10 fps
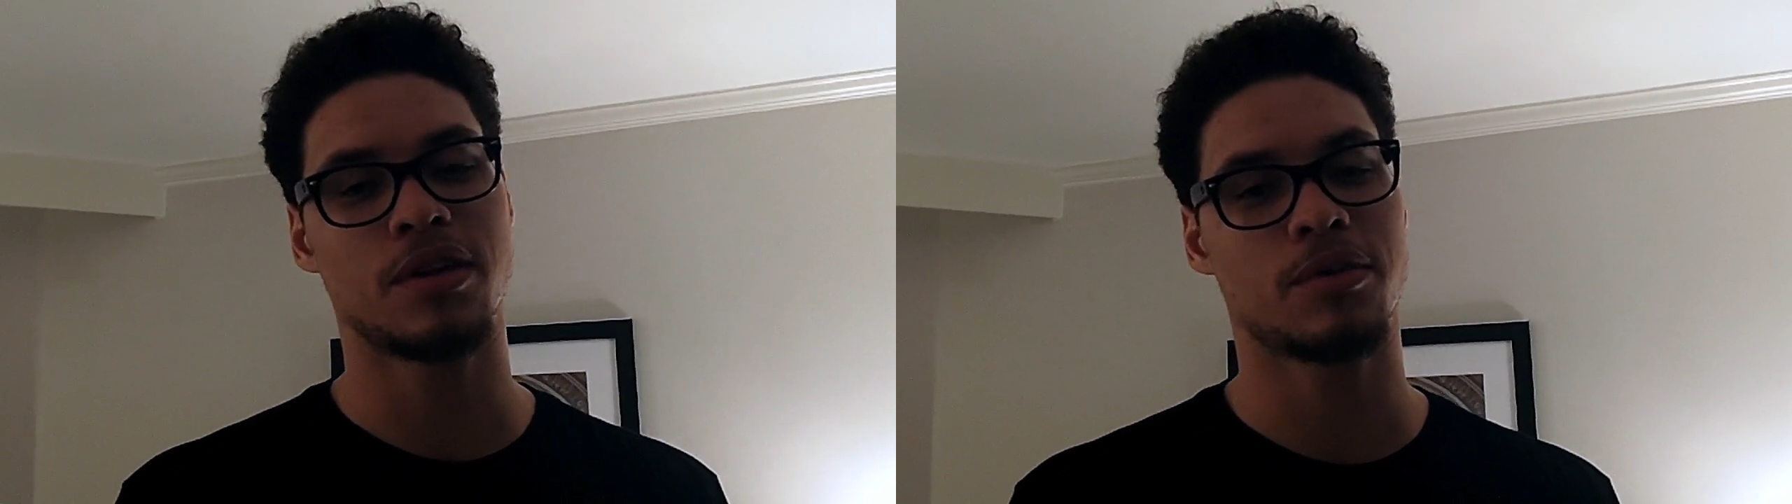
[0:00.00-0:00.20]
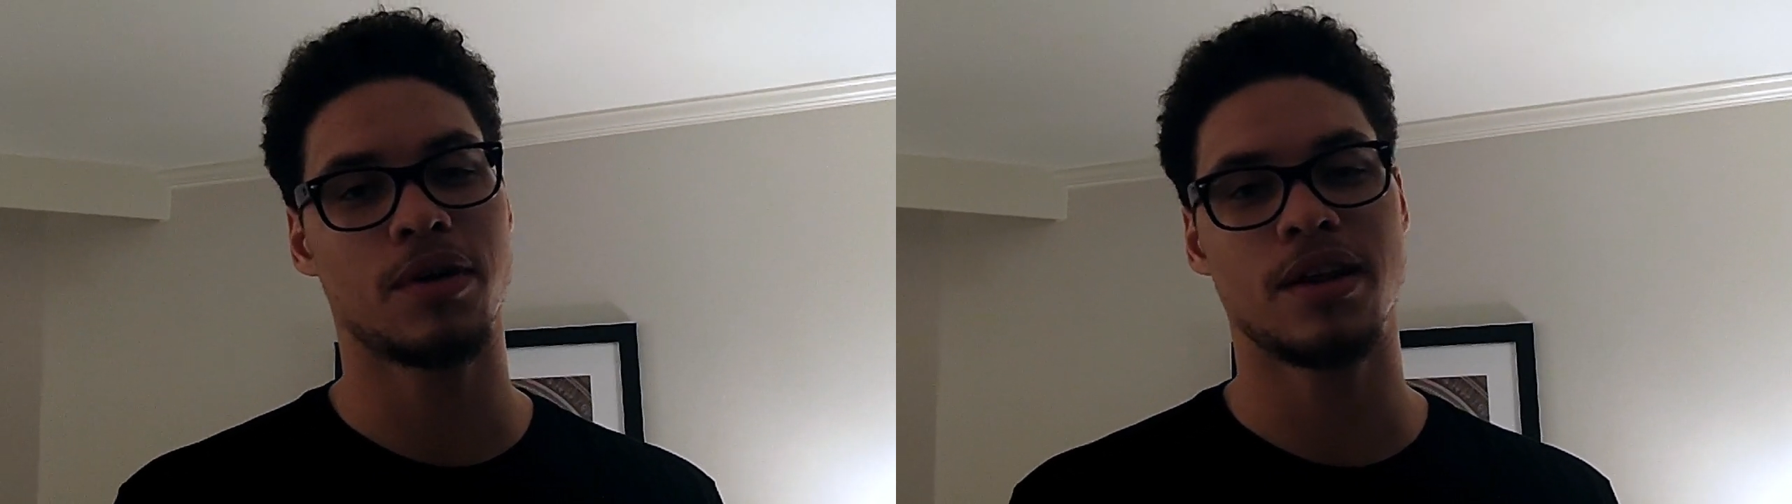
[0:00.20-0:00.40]

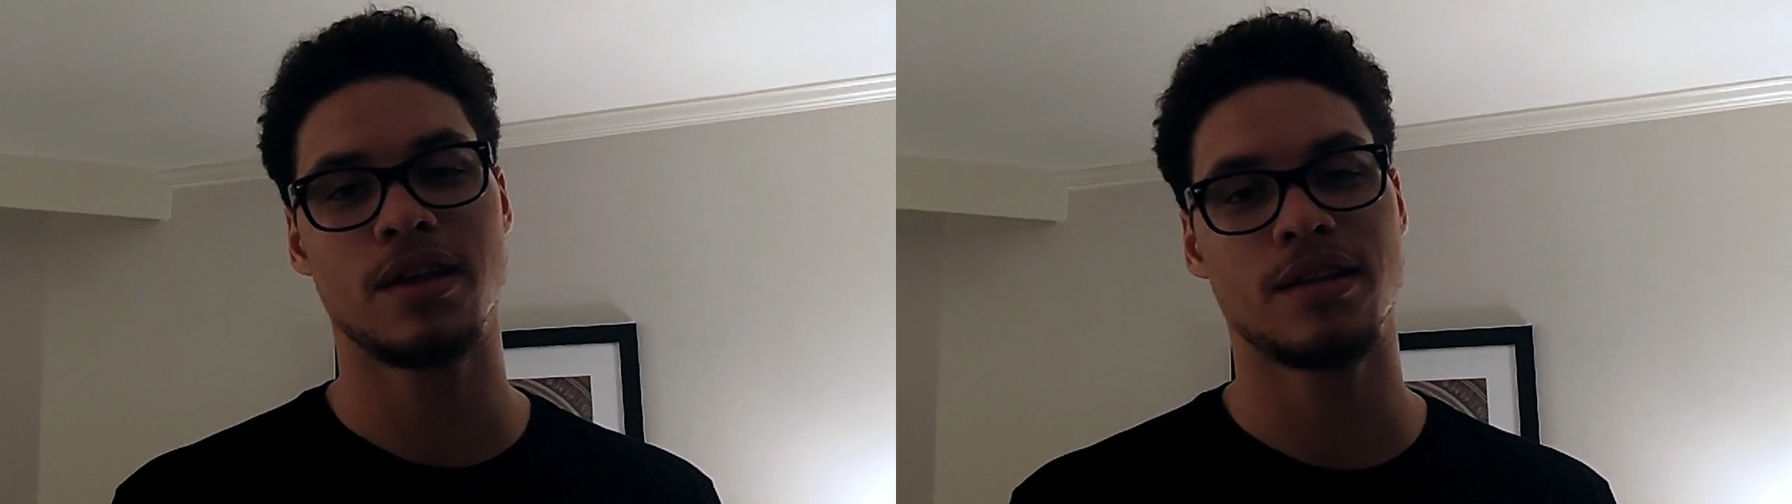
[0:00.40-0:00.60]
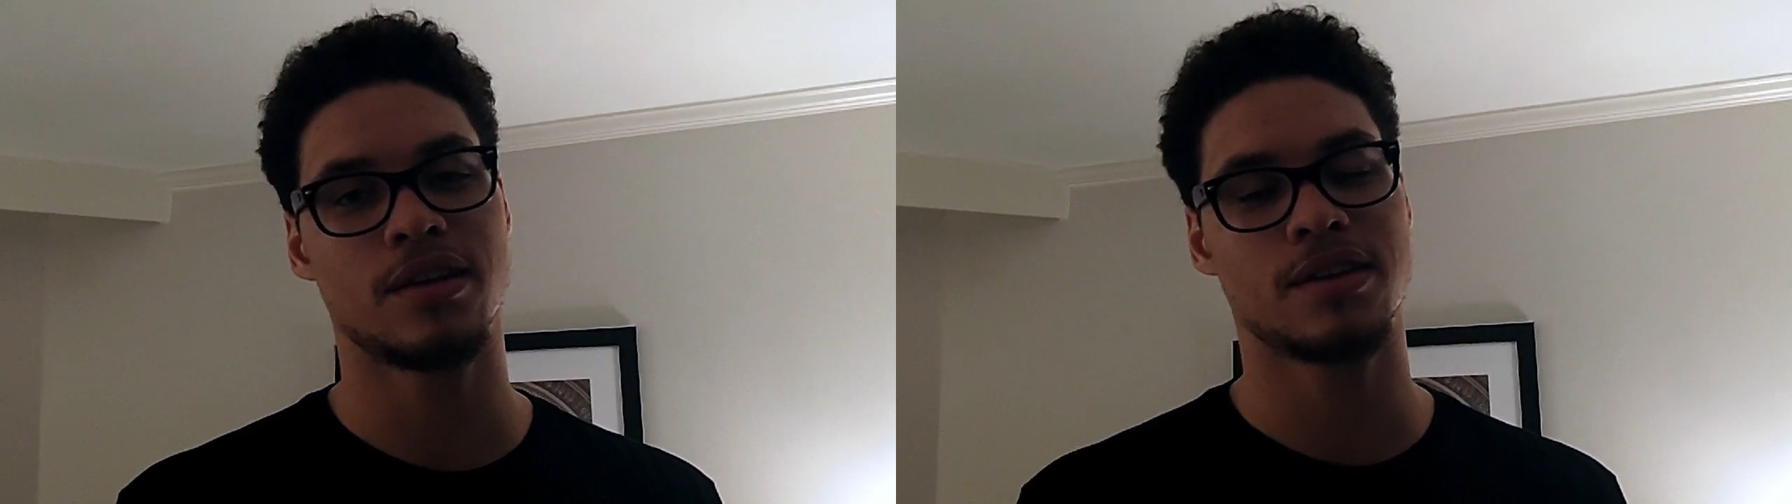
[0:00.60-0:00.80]
and they're
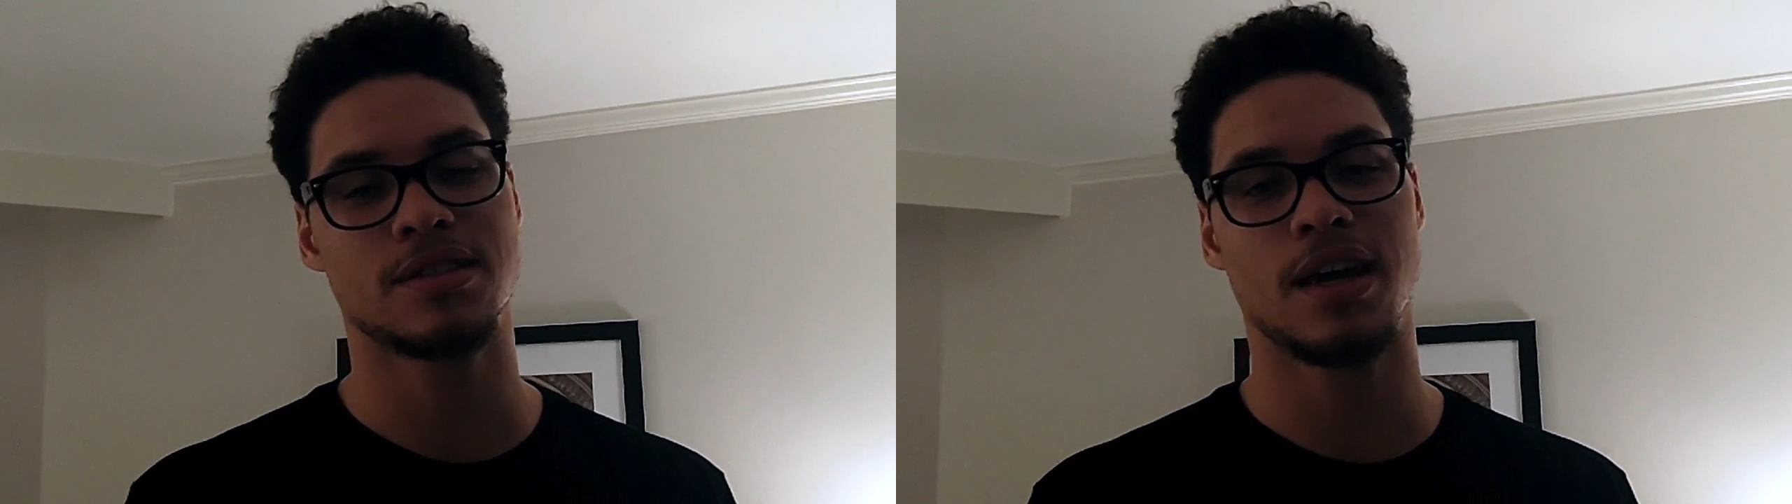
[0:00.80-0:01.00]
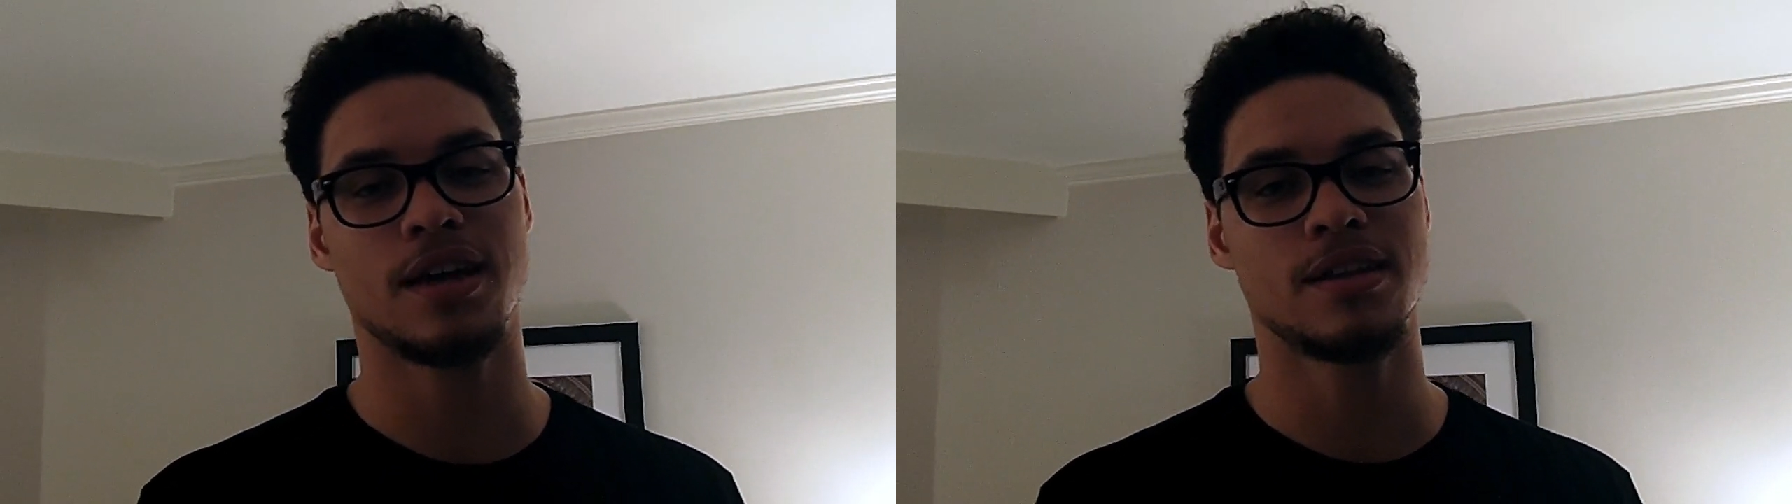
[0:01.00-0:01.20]
ready and they're
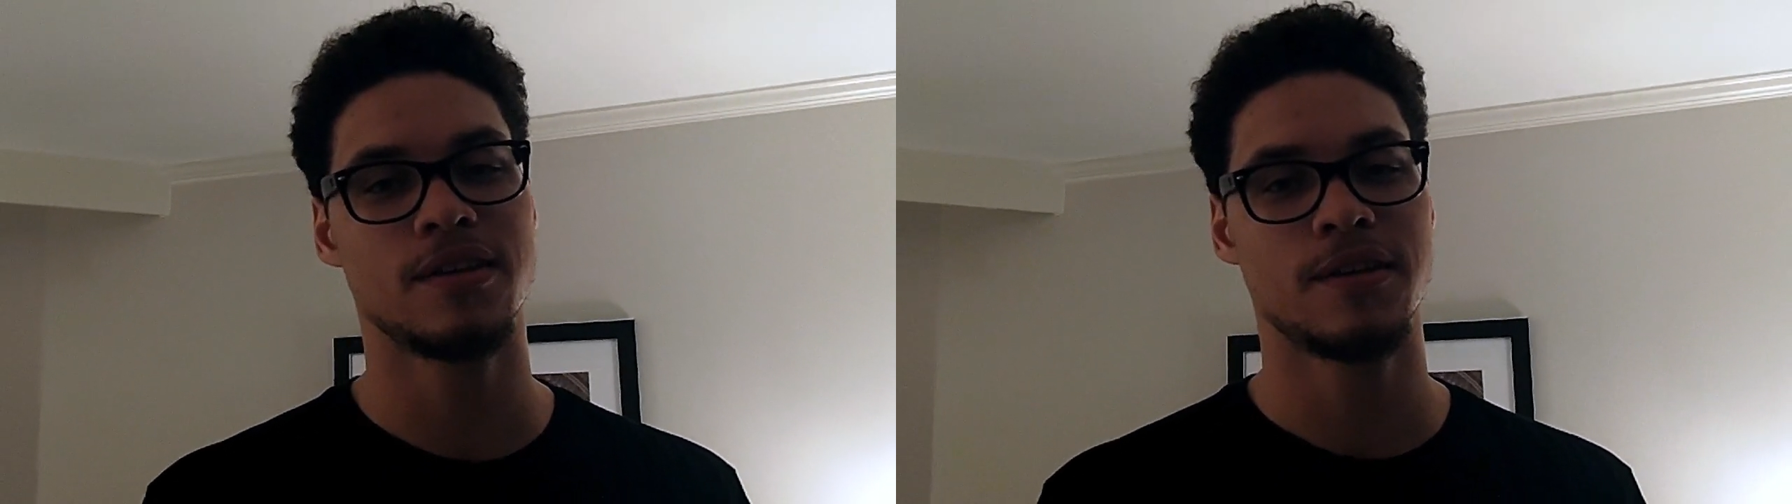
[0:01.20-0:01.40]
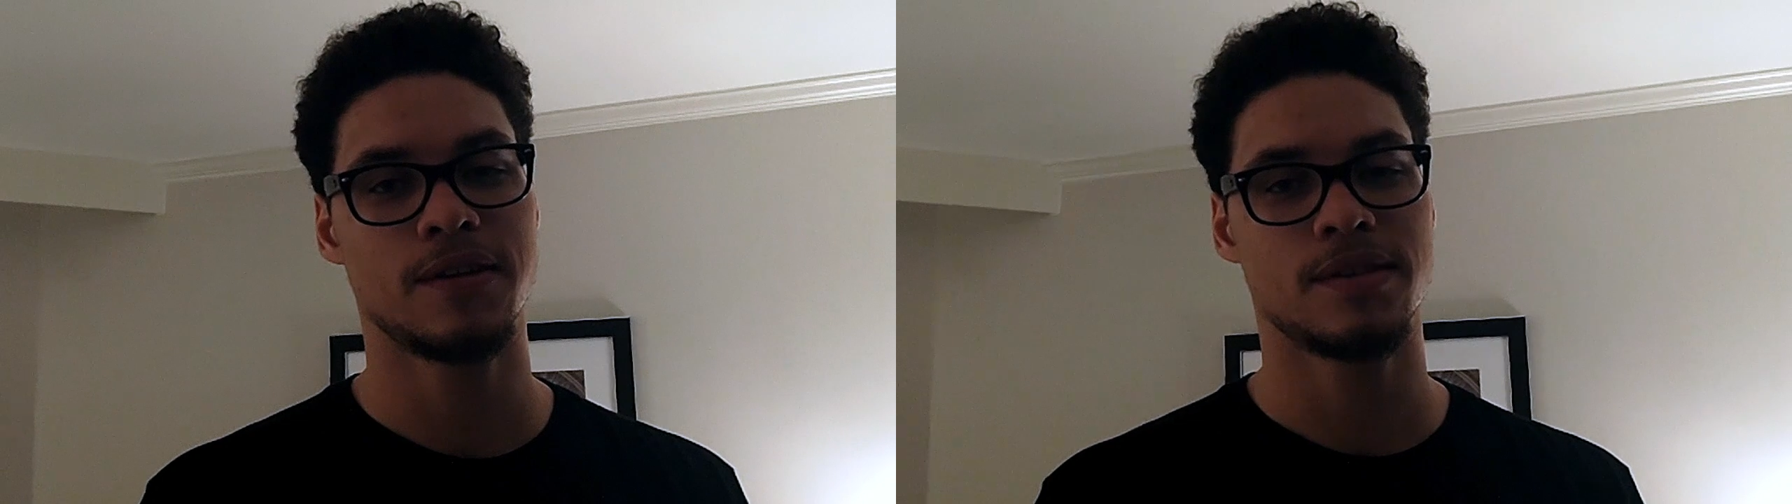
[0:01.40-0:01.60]
excited.